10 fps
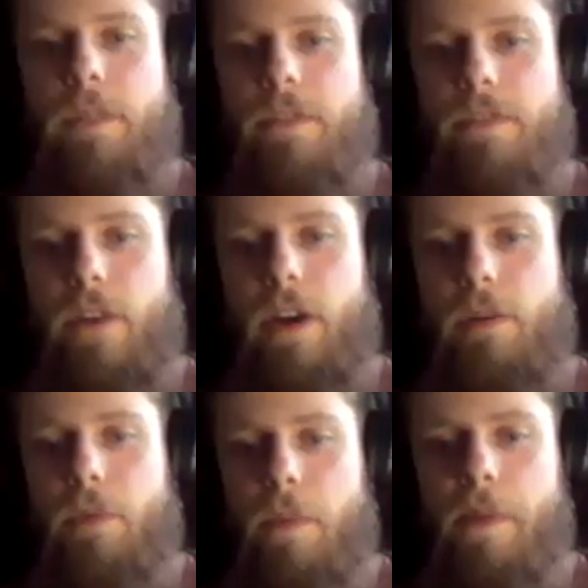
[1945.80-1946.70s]
we define
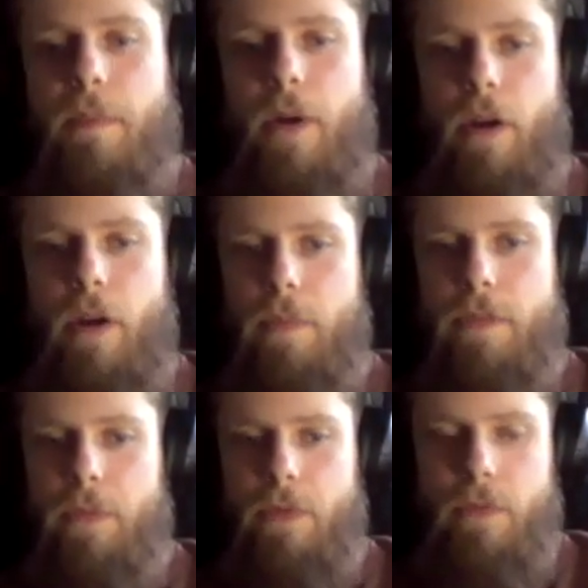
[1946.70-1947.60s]
what we mean by
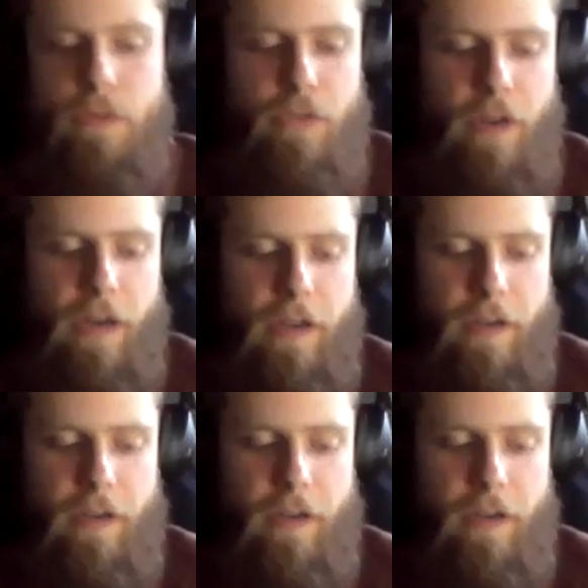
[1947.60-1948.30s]
optimal training?